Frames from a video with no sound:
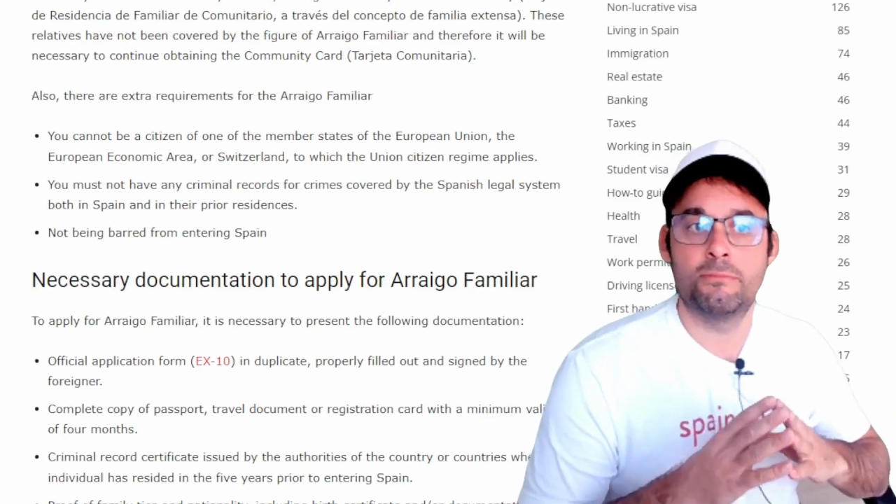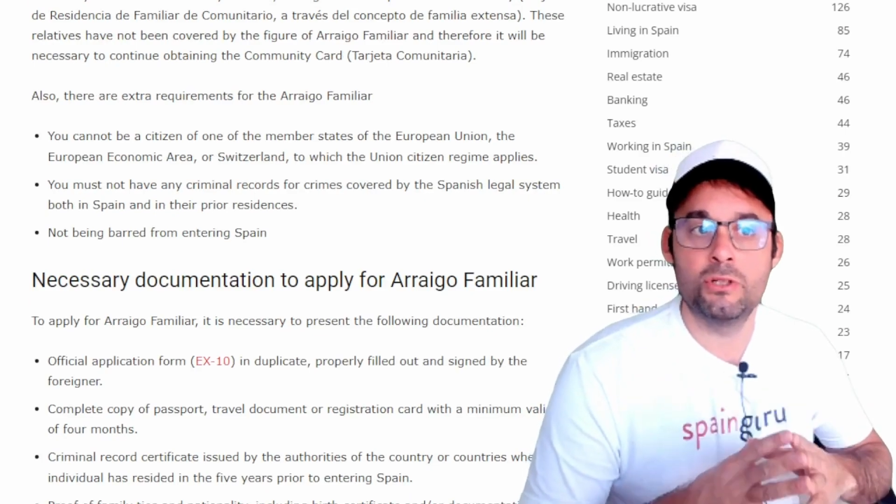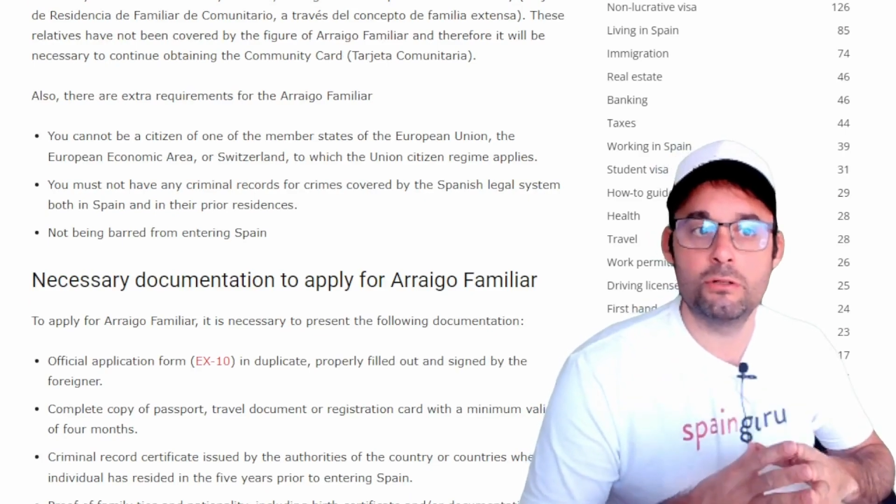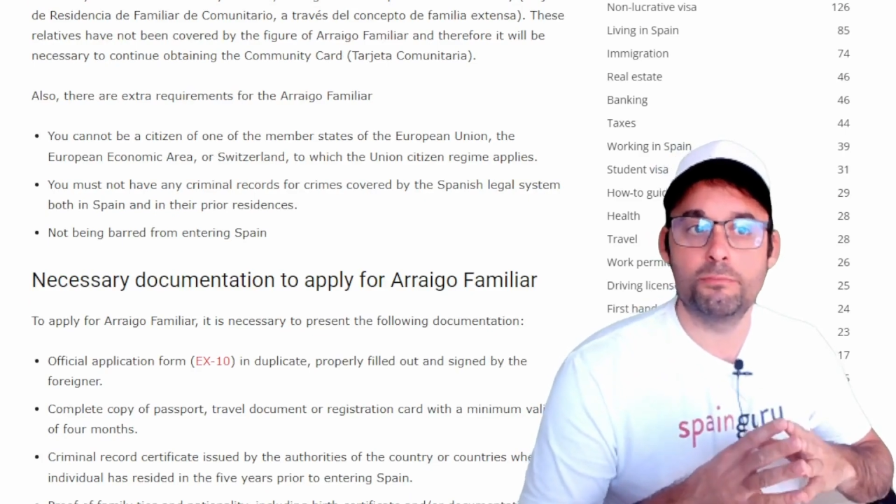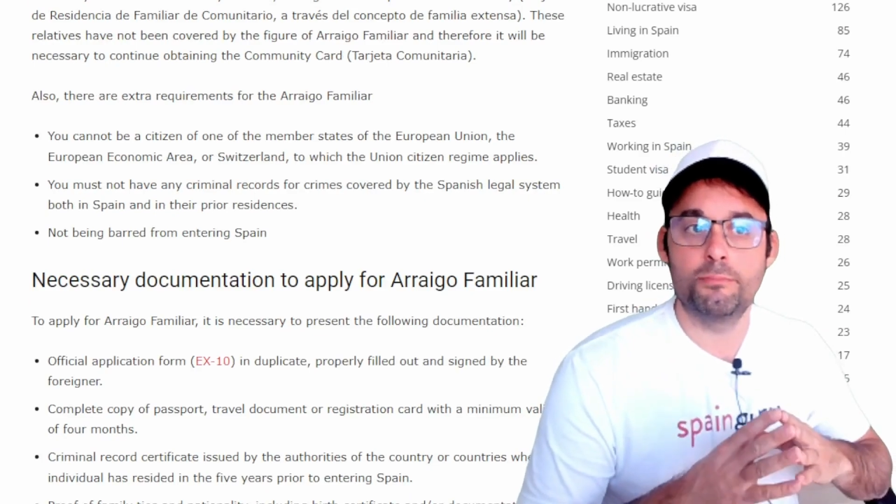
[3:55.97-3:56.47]

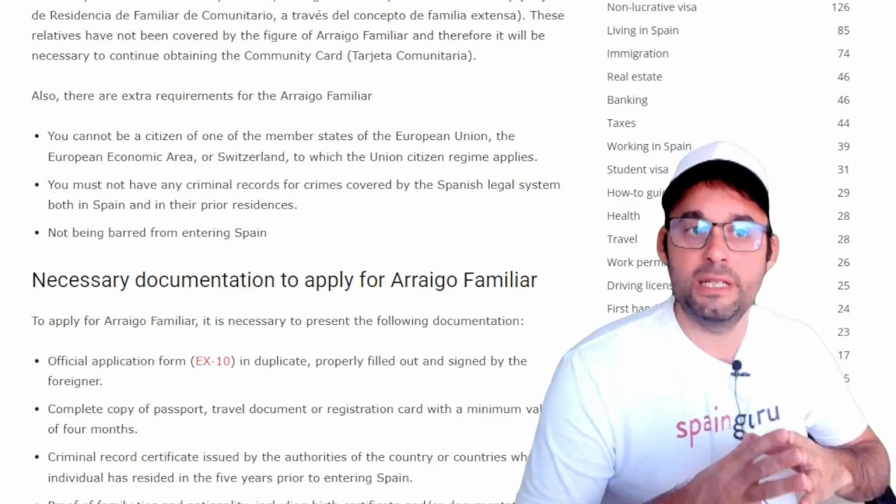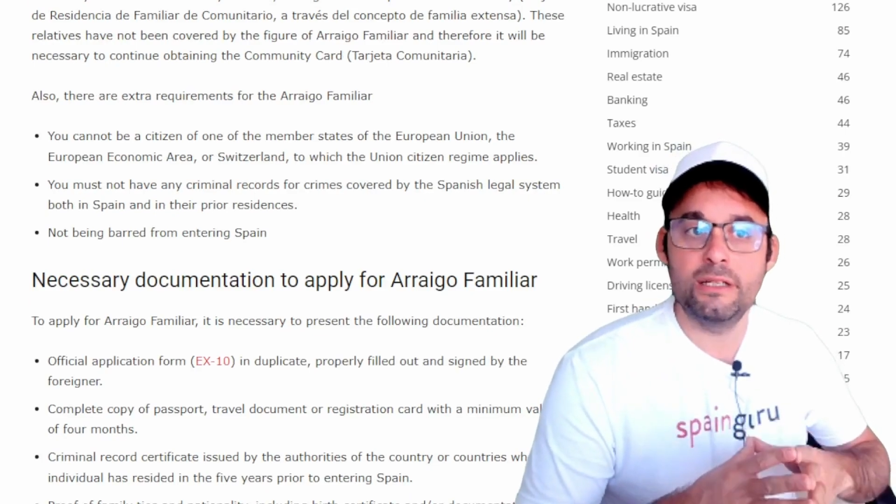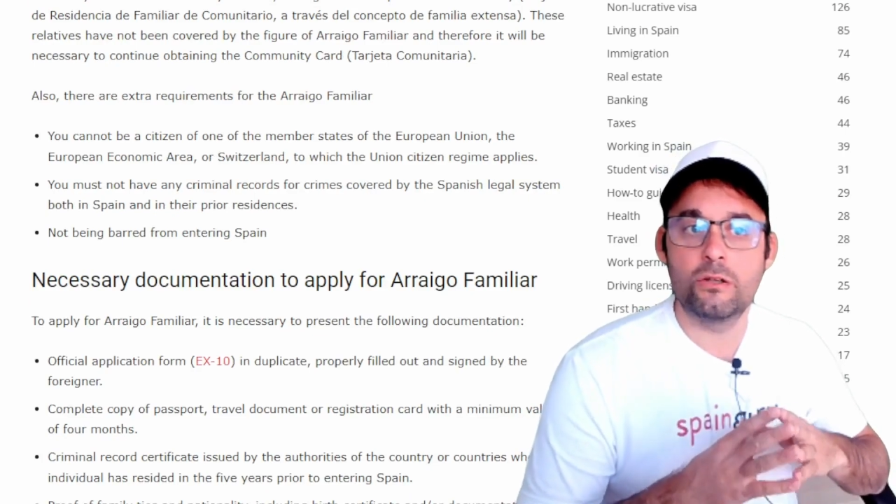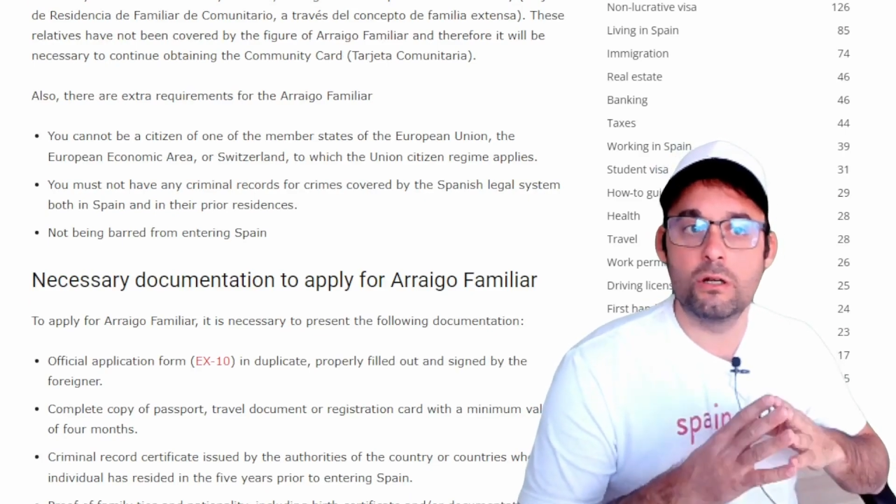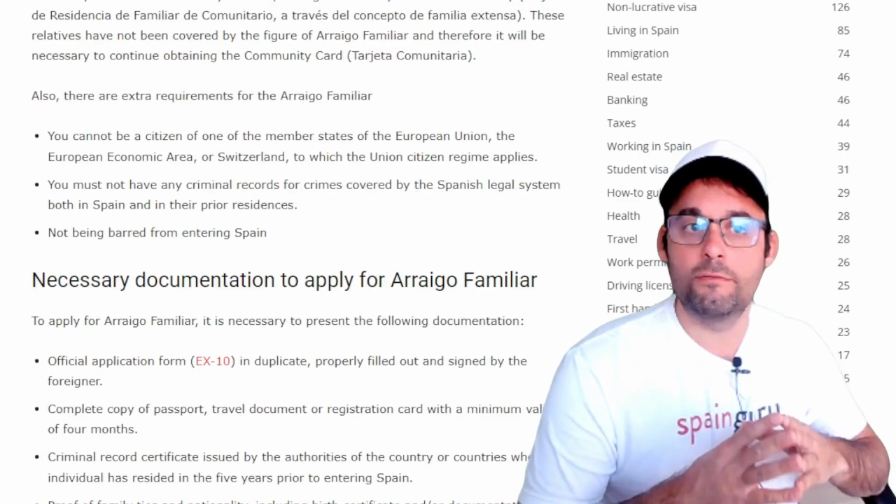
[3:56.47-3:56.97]
not
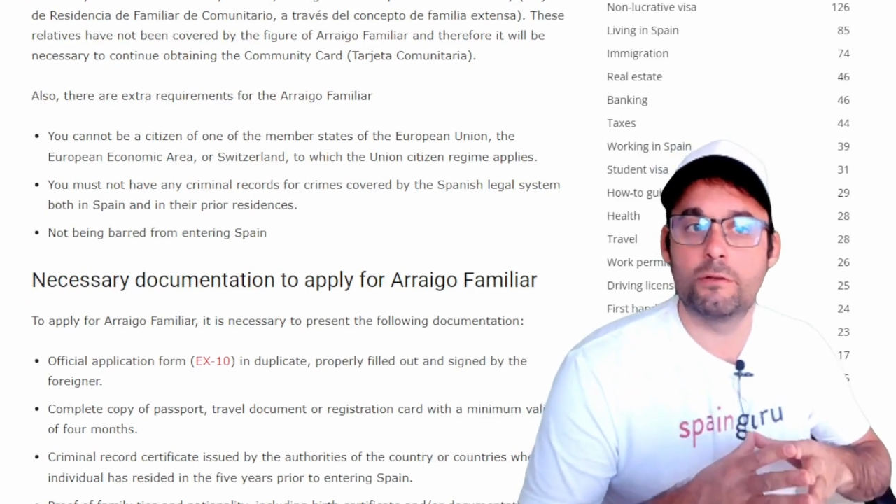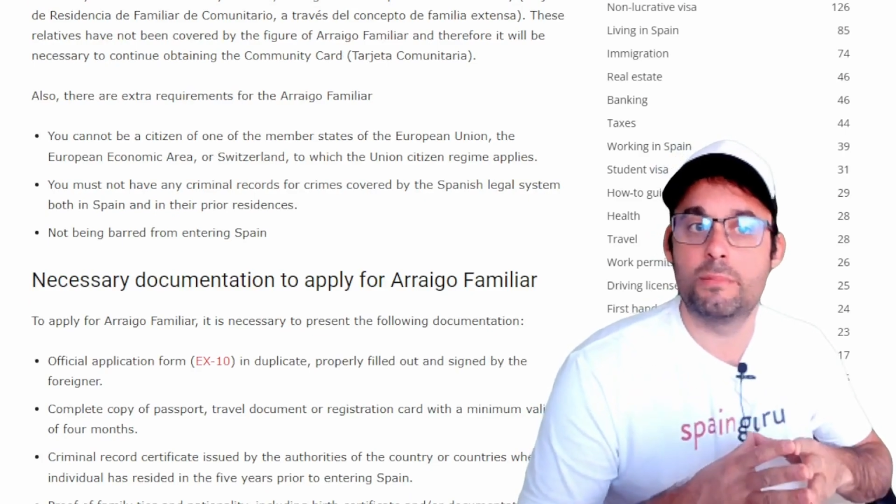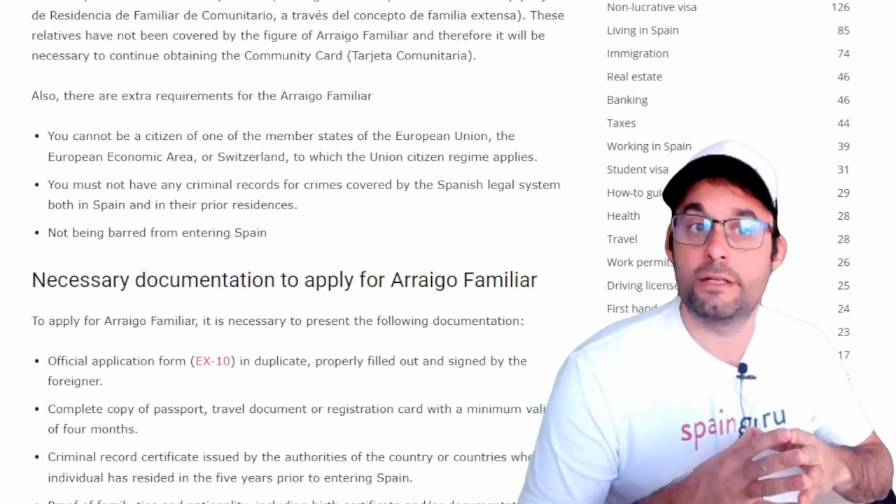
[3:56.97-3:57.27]
been covered